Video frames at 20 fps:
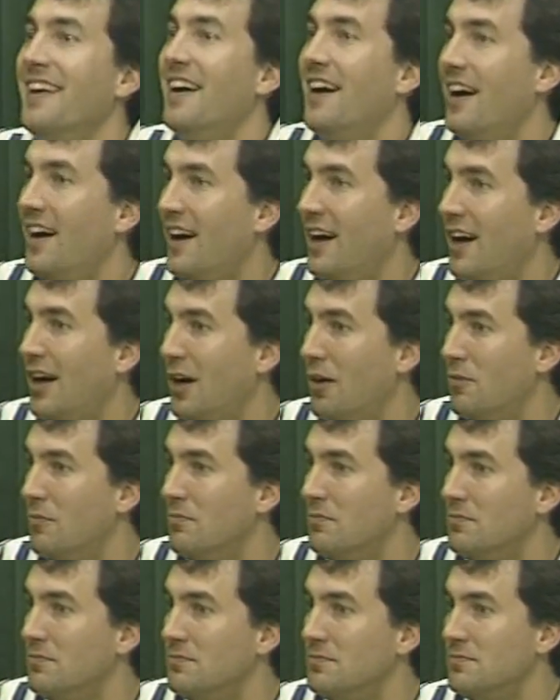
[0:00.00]
um,
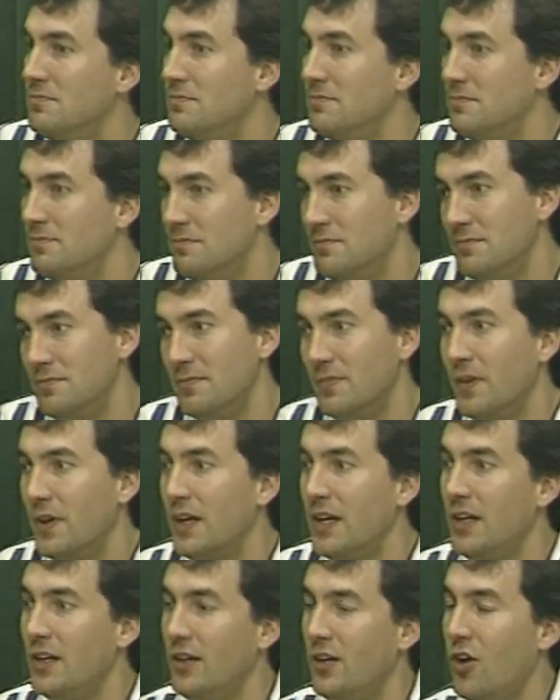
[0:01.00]

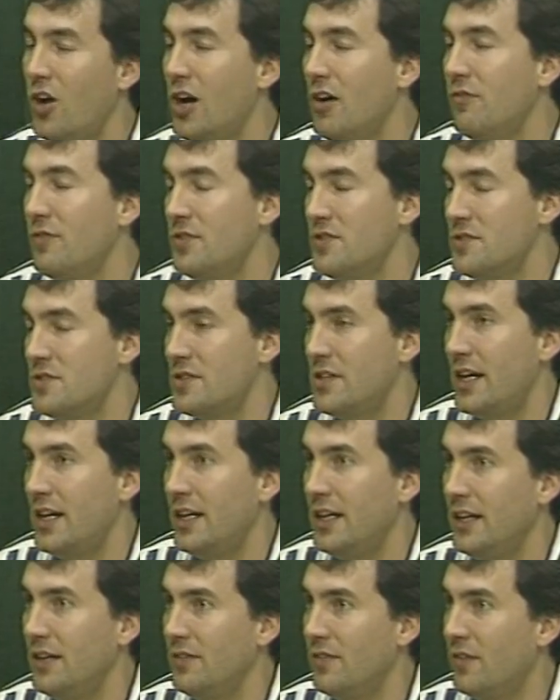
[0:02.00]
in an office
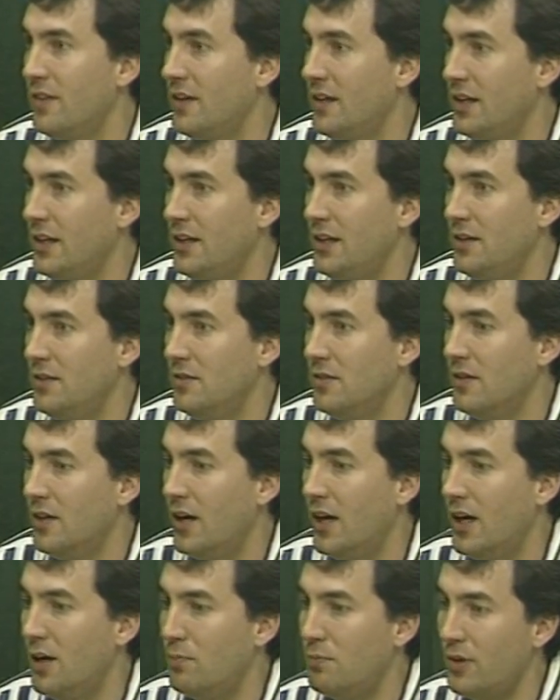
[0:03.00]
setting, the
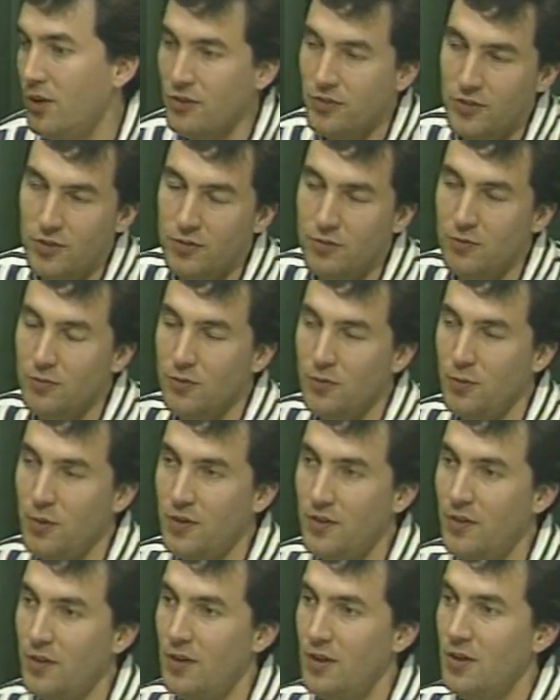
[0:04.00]
uh, person
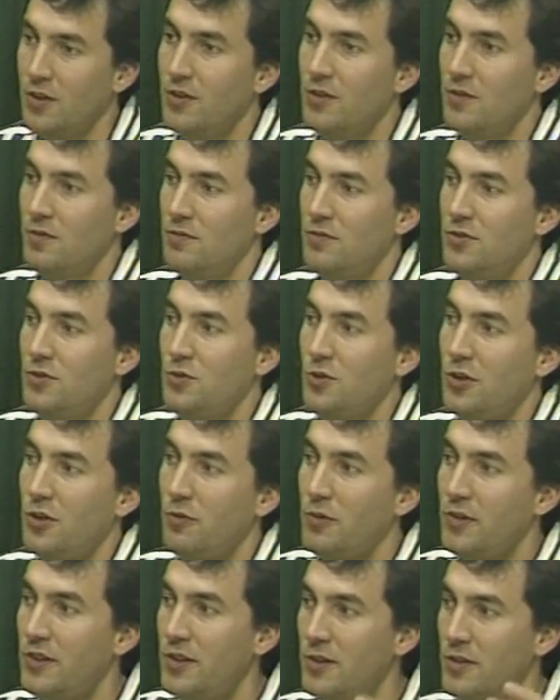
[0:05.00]
sort of
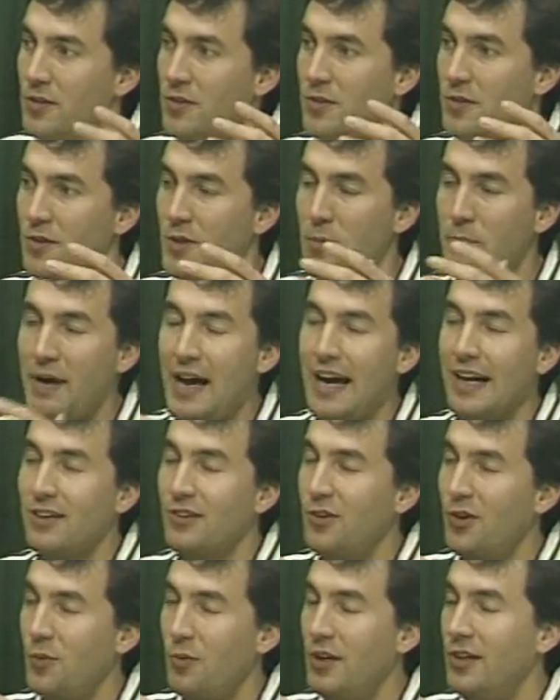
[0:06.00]
with the back to
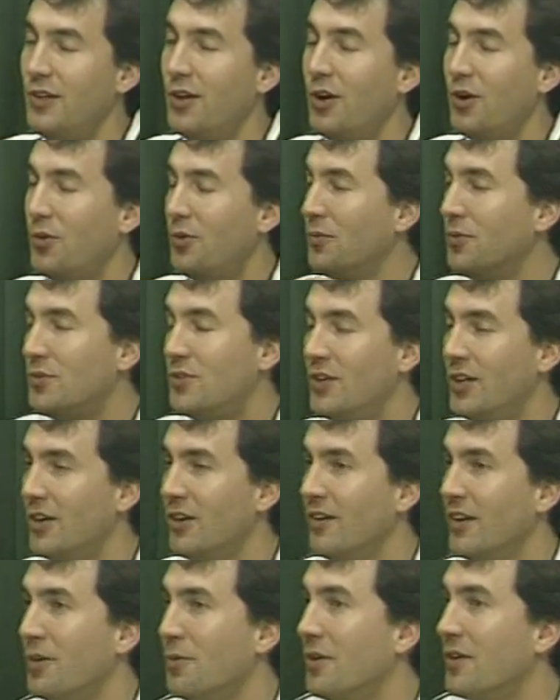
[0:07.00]
the window
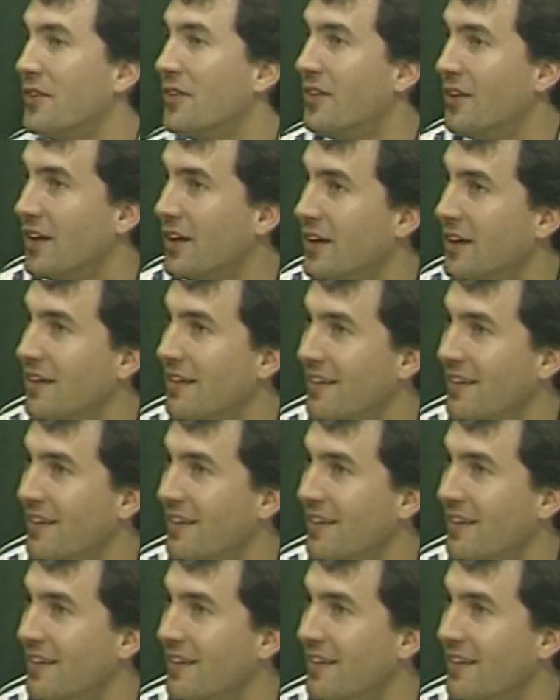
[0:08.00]
generally was the